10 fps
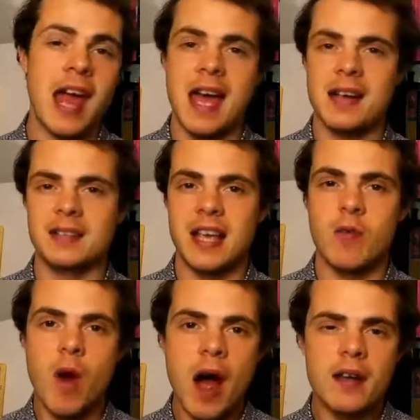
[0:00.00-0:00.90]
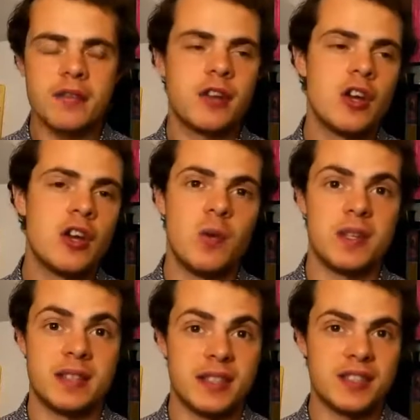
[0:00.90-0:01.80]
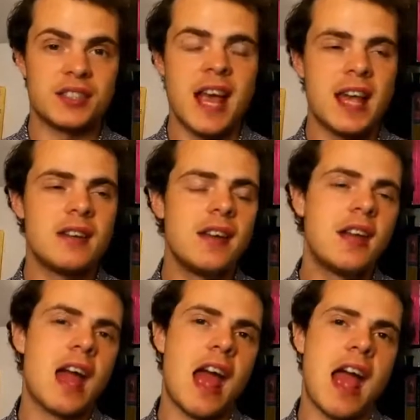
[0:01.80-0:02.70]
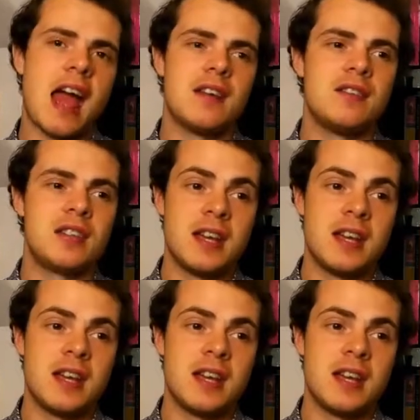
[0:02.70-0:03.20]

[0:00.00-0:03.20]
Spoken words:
has a wife who is insane and